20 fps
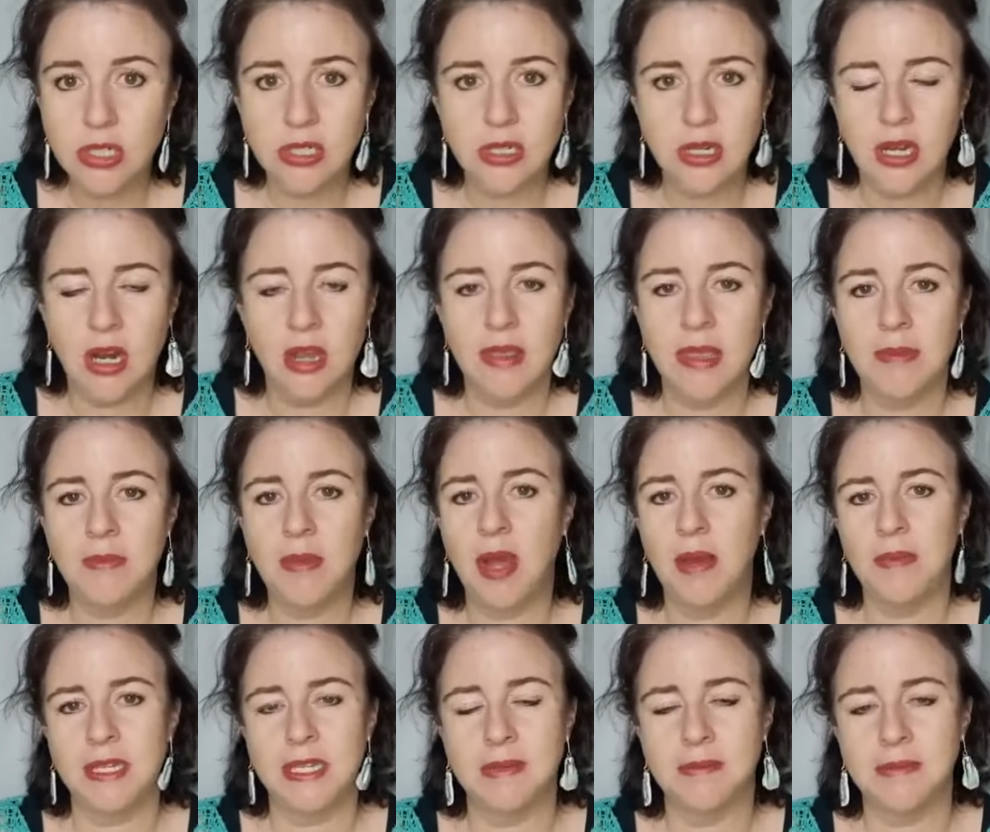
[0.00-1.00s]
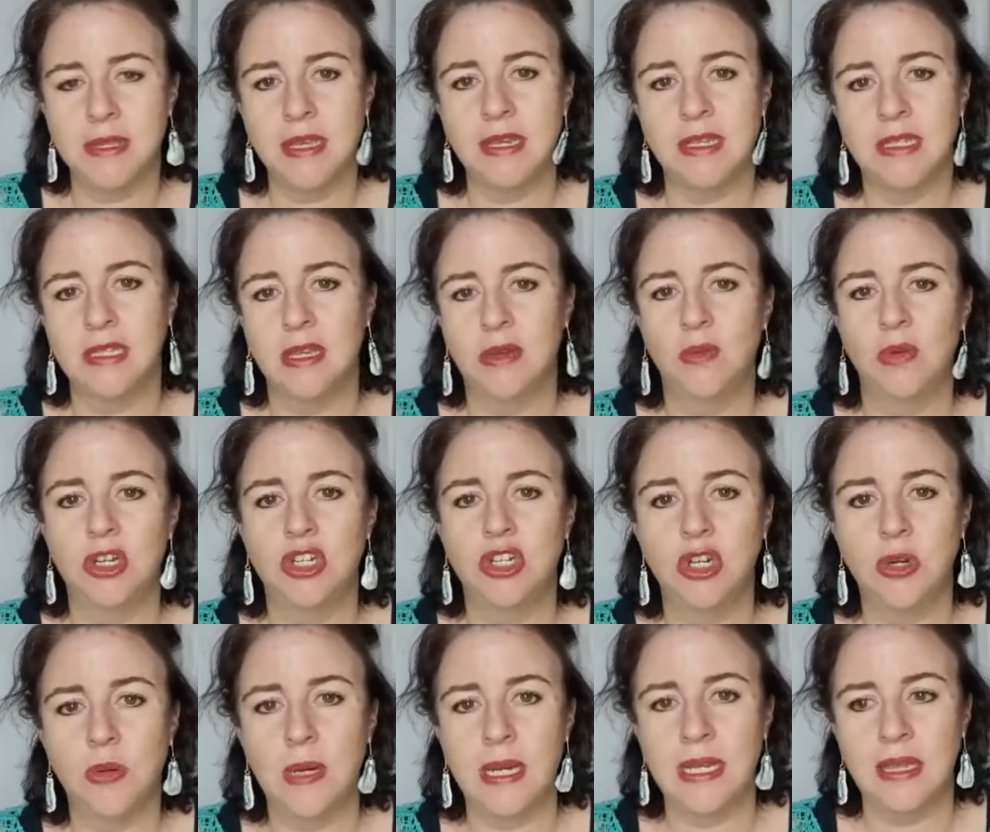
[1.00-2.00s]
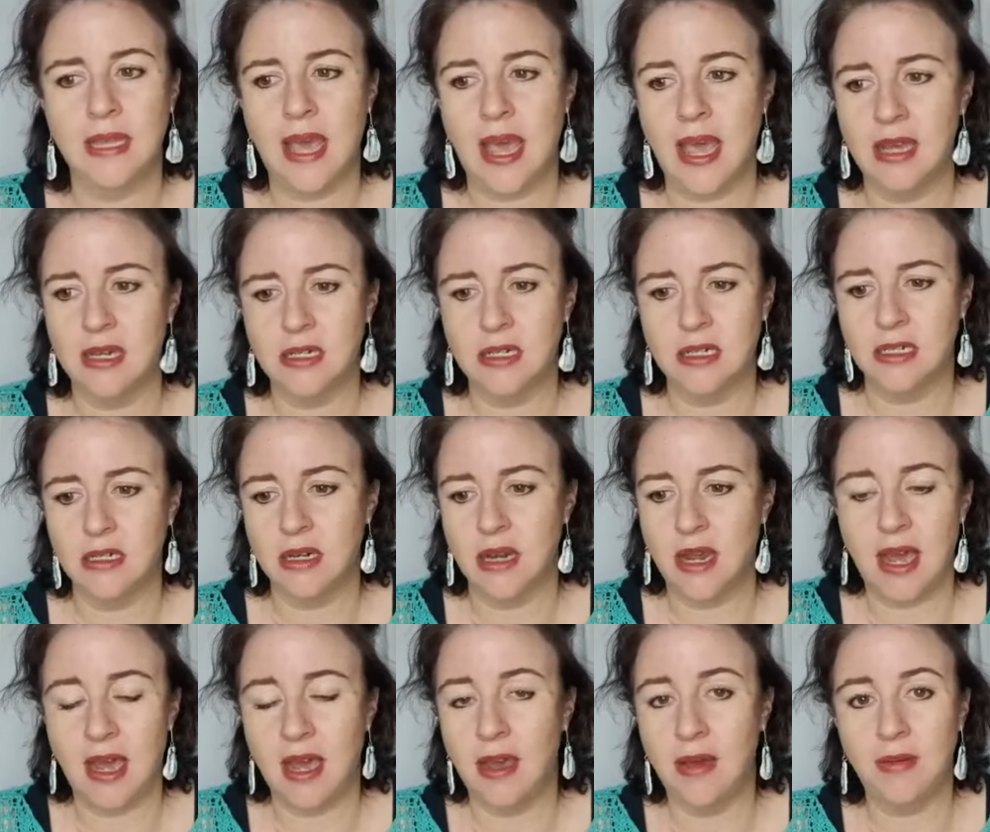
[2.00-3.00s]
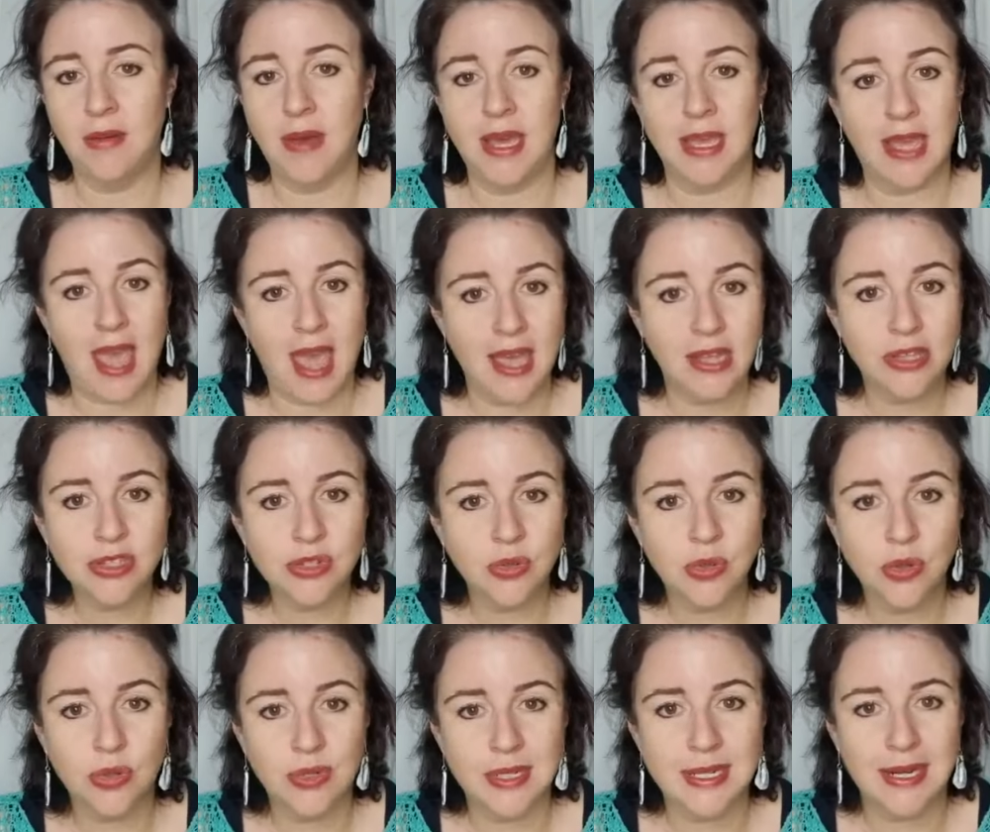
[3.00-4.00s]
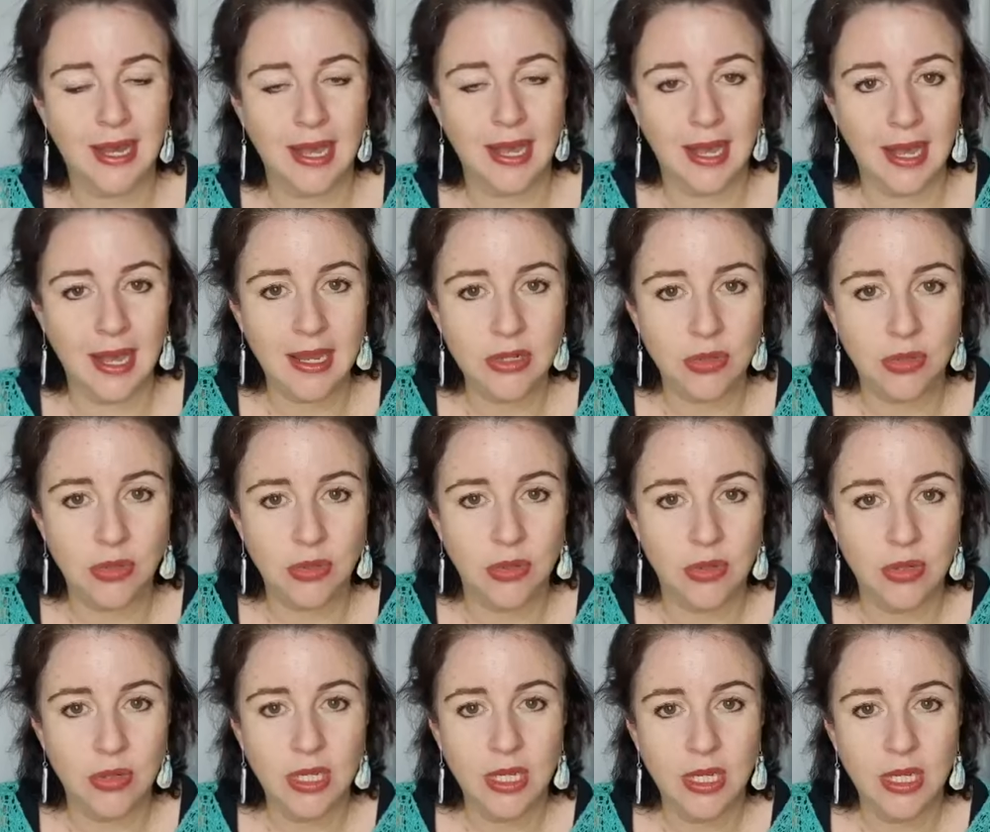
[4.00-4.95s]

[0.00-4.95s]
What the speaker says: You know, there might be some things that we're doing that are cancelled or delayed or